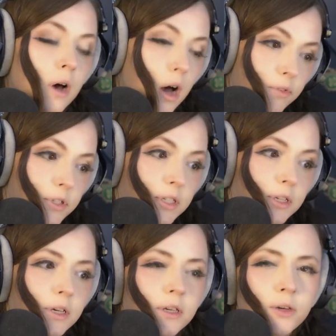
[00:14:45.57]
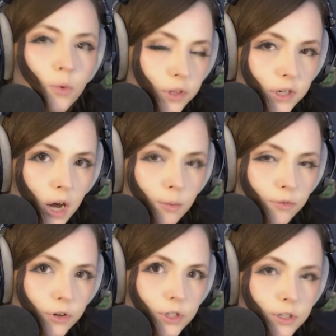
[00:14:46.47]
Obviously, you want the dyeable
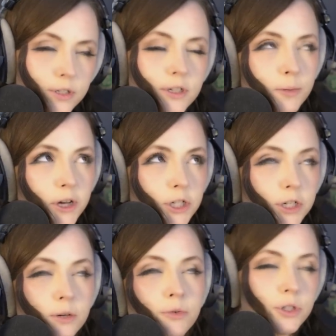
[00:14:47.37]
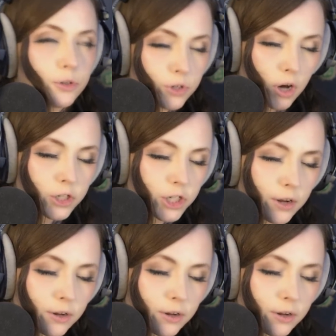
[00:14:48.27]
versions, especially with 2 Dawntrails